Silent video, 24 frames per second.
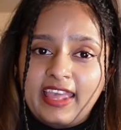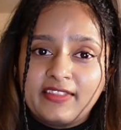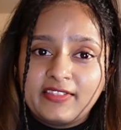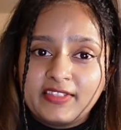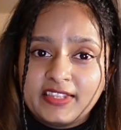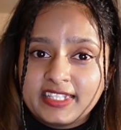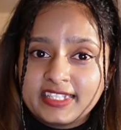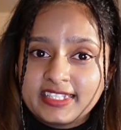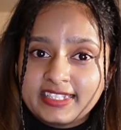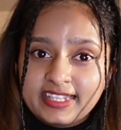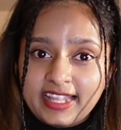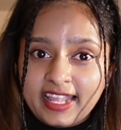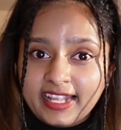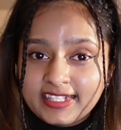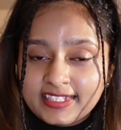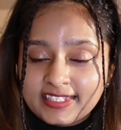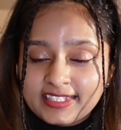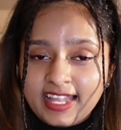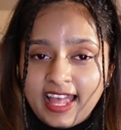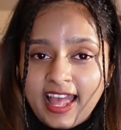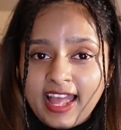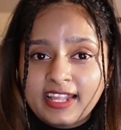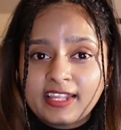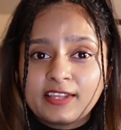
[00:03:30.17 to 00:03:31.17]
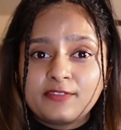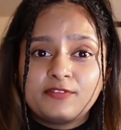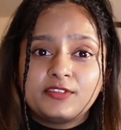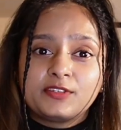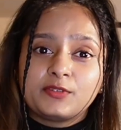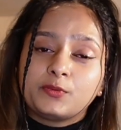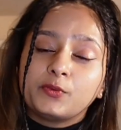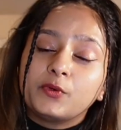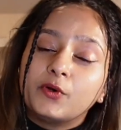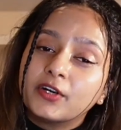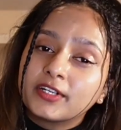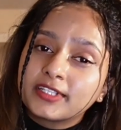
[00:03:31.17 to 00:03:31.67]
And this next hack,
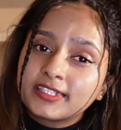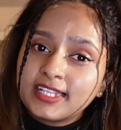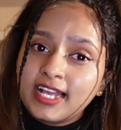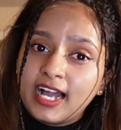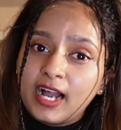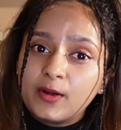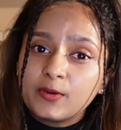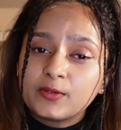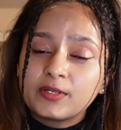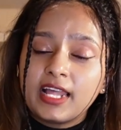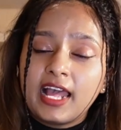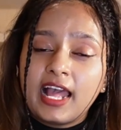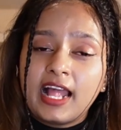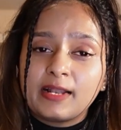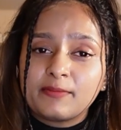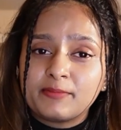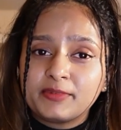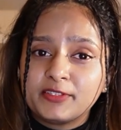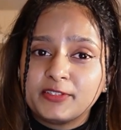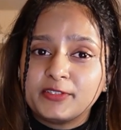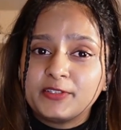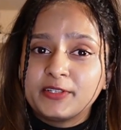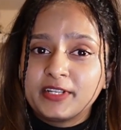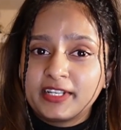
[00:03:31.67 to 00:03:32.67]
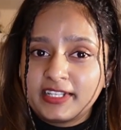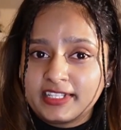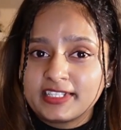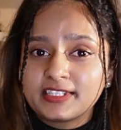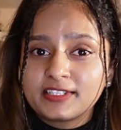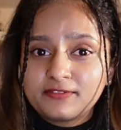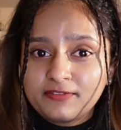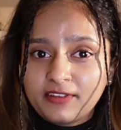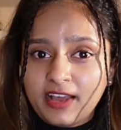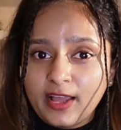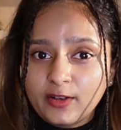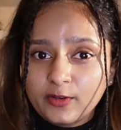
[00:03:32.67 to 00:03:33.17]
if it works out, I'll be the
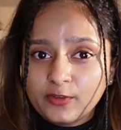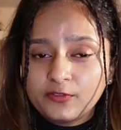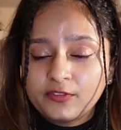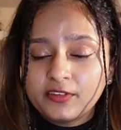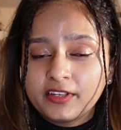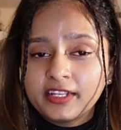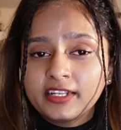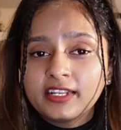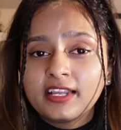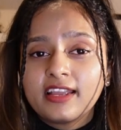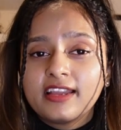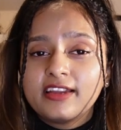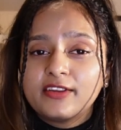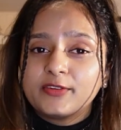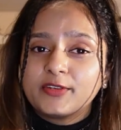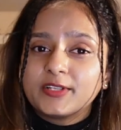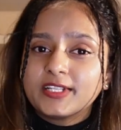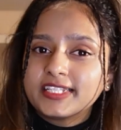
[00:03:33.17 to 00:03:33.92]
greatest fan of it.